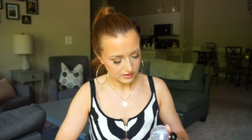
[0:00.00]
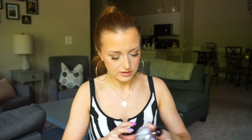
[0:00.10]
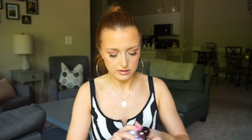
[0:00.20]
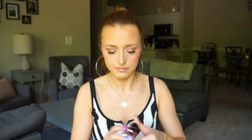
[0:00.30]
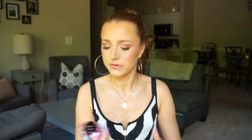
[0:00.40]

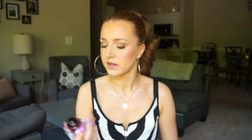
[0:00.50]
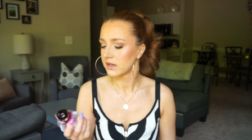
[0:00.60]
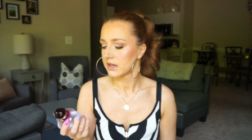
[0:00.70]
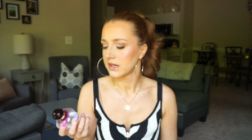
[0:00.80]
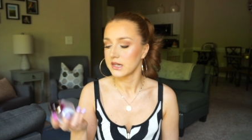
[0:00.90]
uh,
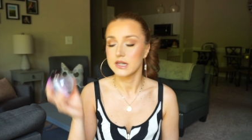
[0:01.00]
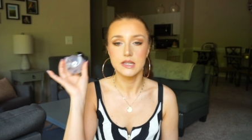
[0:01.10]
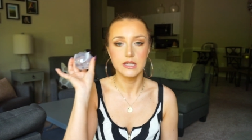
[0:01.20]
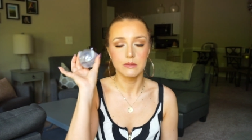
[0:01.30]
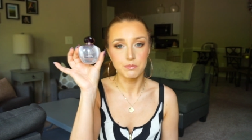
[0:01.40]

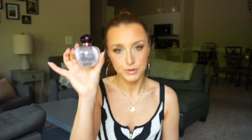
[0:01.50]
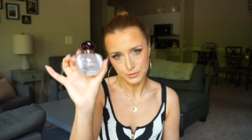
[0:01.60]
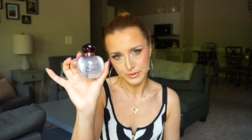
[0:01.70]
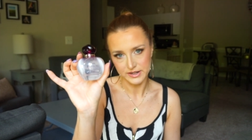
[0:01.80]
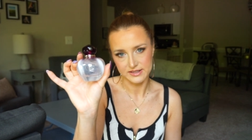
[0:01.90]
the
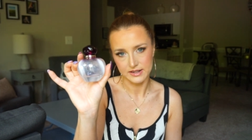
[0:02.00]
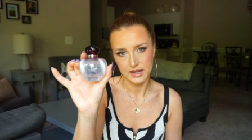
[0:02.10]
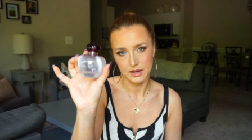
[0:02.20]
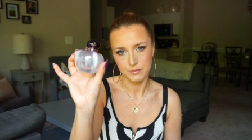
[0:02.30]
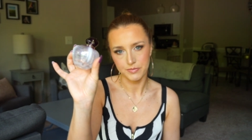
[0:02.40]
Pure Poison
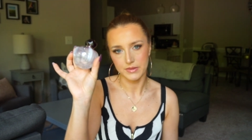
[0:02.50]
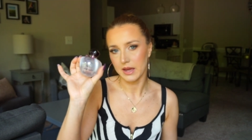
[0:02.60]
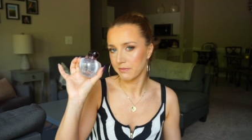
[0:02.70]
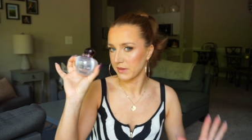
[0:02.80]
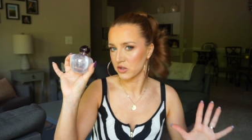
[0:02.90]
came.
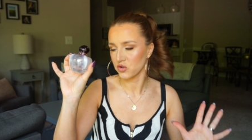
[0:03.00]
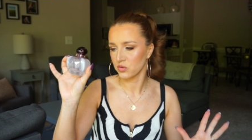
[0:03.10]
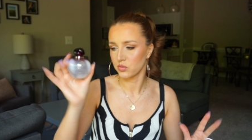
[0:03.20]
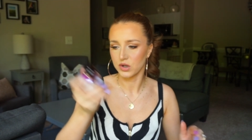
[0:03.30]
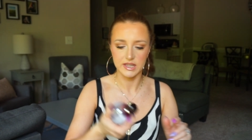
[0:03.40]
I'm not sure
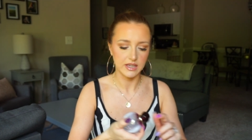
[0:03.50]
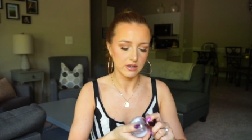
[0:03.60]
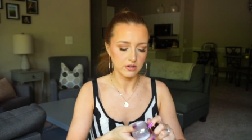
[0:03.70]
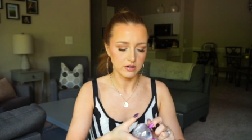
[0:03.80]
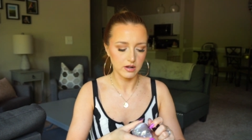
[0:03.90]
what
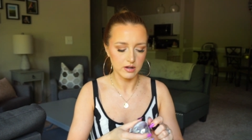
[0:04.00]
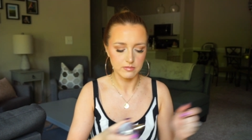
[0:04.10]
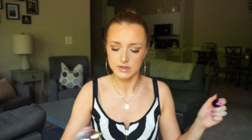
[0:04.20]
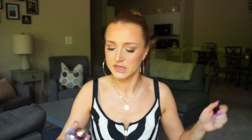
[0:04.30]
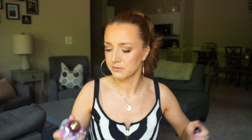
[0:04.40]
year,
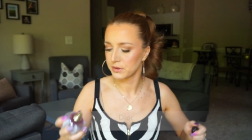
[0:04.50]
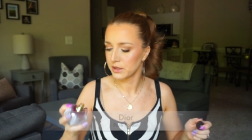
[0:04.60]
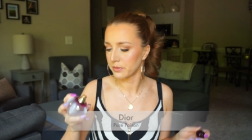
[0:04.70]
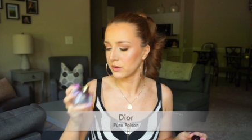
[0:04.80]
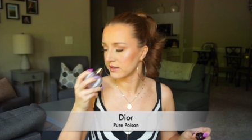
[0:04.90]
um, but
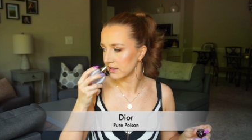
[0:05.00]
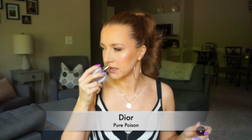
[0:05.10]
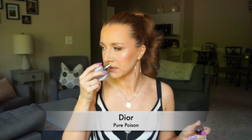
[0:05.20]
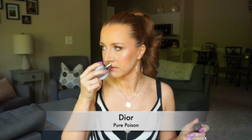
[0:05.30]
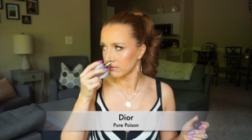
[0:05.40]
Pure
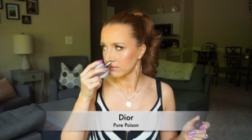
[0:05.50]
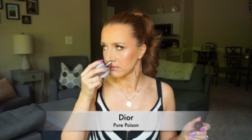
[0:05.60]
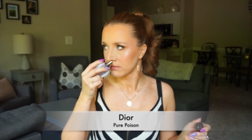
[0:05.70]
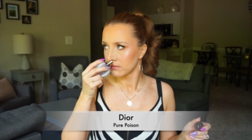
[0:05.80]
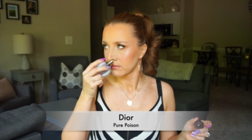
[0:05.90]
Poison,
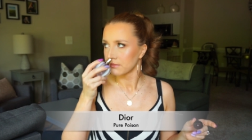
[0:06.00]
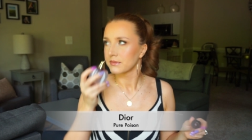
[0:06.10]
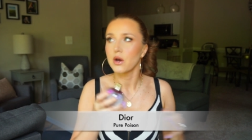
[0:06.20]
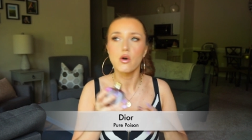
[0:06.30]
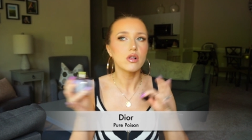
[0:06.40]

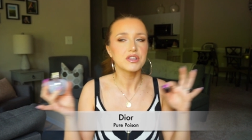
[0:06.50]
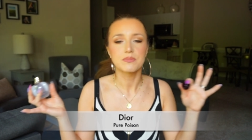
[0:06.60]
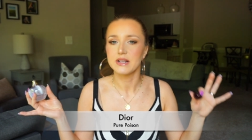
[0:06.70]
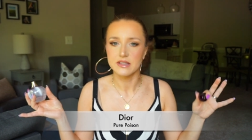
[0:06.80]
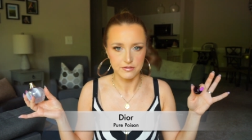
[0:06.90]
they all
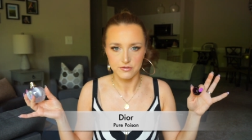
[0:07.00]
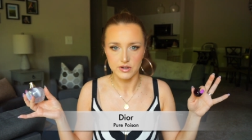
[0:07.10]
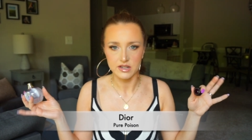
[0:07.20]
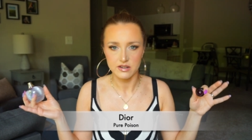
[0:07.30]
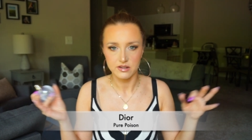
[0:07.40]
smell
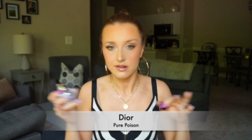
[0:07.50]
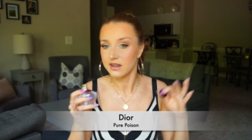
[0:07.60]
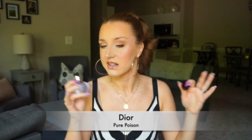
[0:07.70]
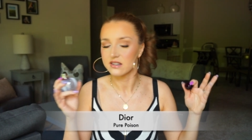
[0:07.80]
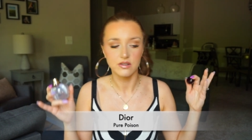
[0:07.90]
different. They're
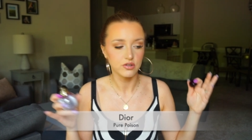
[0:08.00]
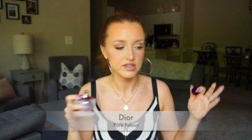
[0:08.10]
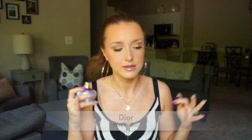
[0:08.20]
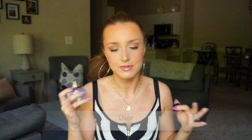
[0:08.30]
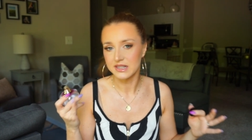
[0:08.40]
like no
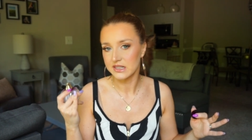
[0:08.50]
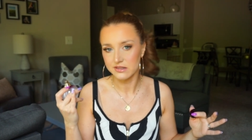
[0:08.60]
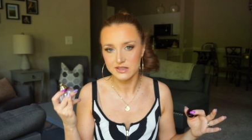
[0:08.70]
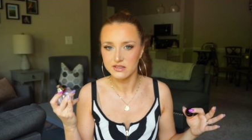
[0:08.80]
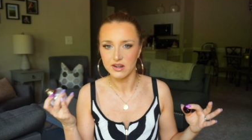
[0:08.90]

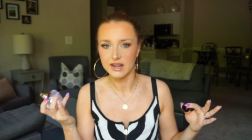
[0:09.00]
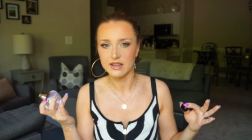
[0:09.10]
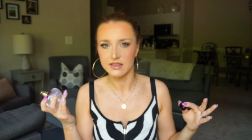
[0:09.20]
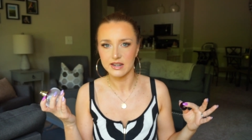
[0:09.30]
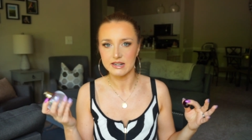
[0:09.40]
similarities or
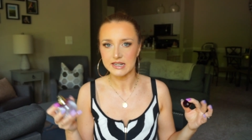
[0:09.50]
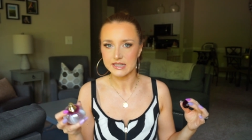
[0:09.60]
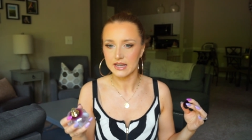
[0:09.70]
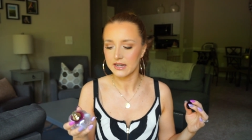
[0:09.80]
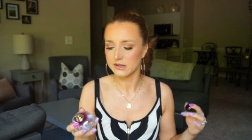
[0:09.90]
anything like
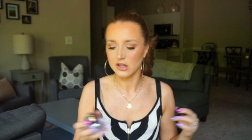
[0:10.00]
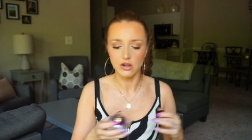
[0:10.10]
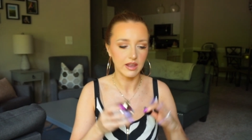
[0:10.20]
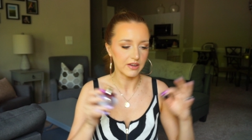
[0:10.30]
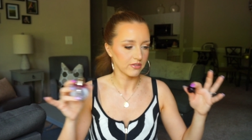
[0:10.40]
that. They're
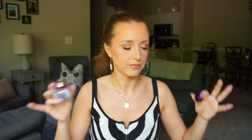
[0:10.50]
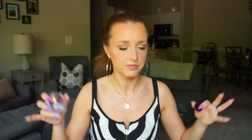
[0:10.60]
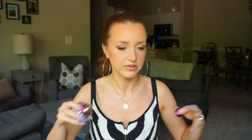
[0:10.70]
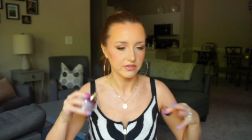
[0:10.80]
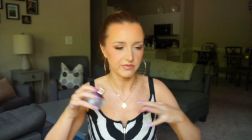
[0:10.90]
all like,
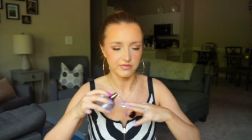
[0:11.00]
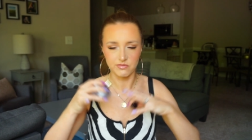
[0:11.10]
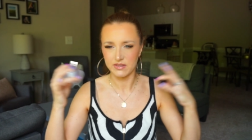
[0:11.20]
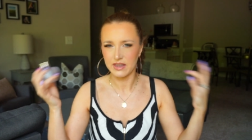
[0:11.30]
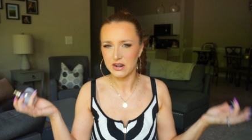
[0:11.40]

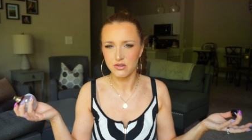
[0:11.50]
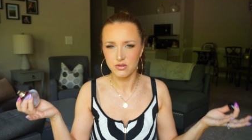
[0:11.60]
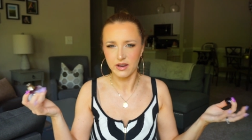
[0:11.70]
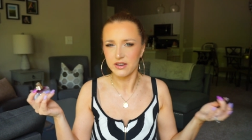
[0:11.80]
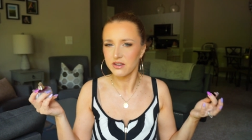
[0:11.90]
I don't know,
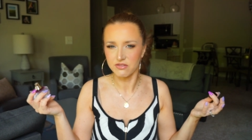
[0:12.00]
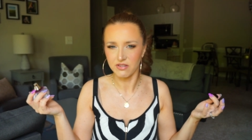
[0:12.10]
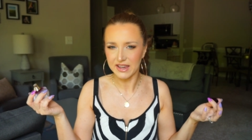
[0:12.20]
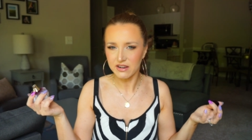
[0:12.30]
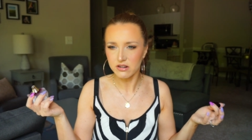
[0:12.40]
are they
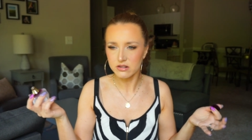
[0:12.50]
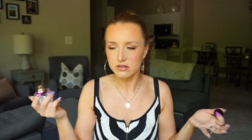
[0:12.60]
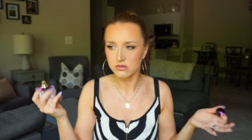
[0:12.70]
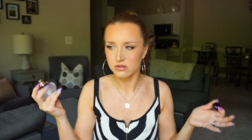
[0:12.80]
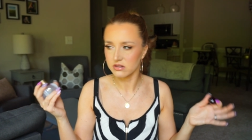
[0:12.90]

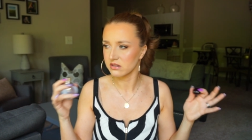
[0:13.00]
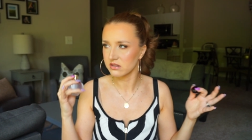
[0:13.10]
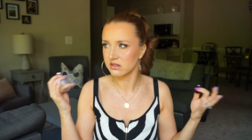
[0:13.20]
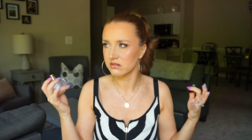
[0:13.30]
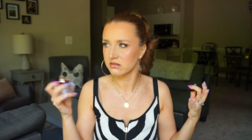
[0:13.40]
flankers or
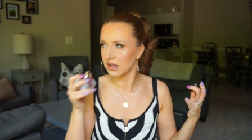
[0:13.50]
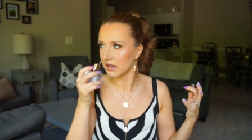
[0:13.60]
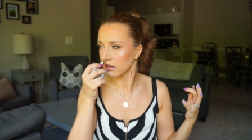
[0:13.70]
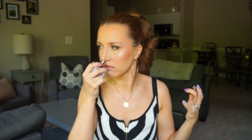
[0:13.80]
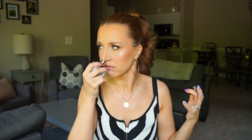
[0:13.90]
is it
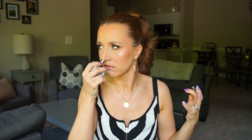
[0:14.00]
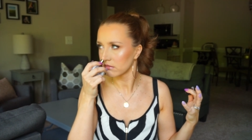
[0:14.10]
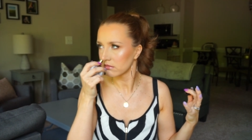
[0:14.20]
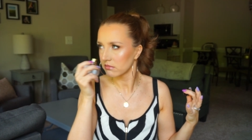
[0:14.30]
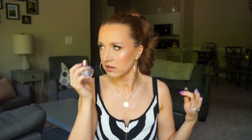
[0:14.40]
like
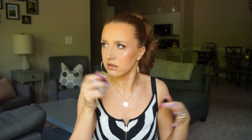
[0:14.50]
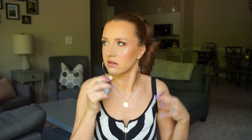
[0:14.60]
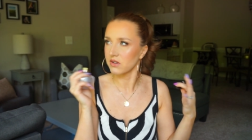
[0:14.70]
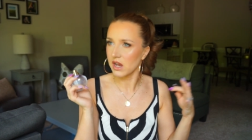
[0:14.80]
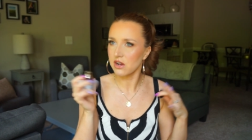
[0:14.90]
yeah, the
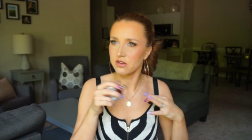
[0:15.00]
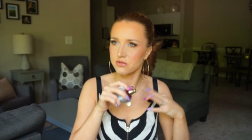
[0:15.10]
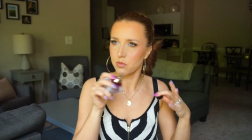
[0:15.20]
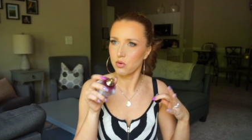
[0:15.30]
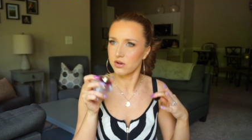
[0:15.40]
flavors of
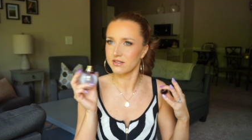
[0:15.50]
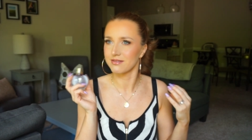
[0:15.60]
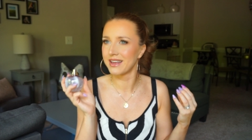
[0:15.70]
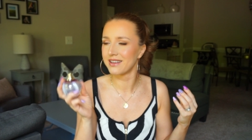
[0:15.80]
the poison.